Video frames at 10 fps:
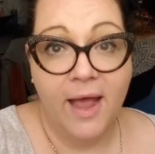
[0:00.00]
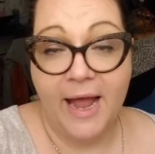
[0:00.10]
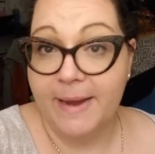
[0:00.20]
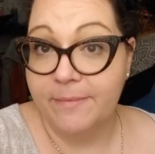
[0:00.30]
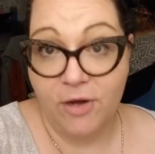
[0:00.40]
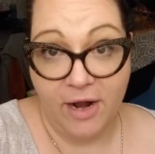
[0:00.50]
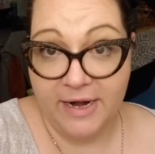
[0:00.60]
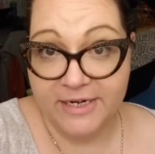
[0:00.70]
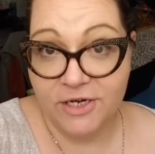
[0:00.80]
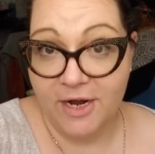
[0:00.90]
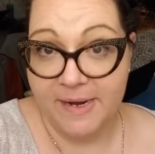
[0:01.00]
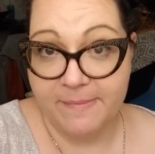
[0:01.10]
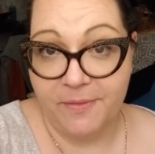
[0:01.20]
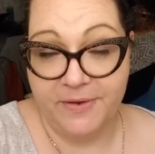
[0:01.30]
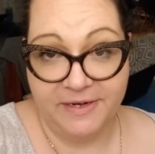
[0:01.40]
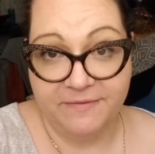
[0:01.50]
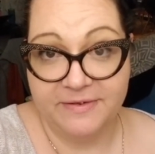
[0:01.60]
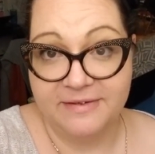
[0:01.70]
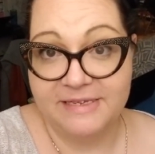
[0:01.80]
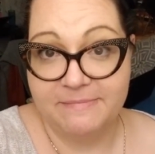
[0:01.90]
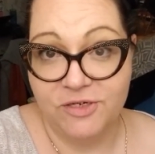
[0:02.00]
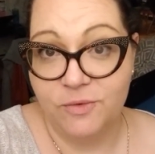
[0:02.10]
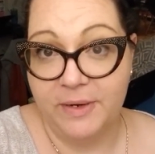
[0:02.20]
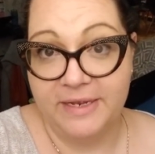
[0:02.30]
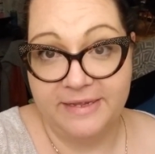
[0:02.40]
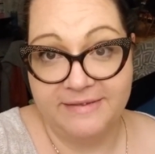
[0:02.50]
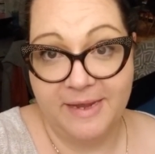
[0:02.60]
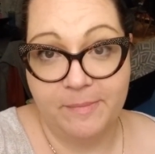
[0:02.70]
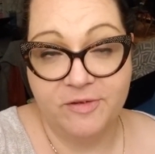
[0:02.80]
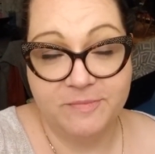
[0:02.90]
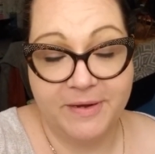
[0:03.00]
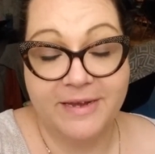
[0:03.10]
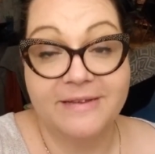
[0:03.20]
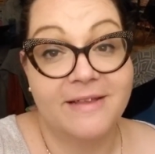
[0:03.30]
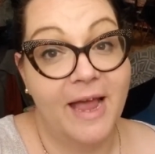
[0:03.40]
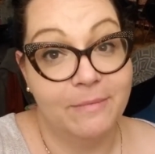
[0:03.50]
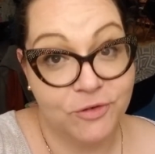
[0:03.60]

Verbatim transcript: I am not going to talk about the differences between these samples because I'm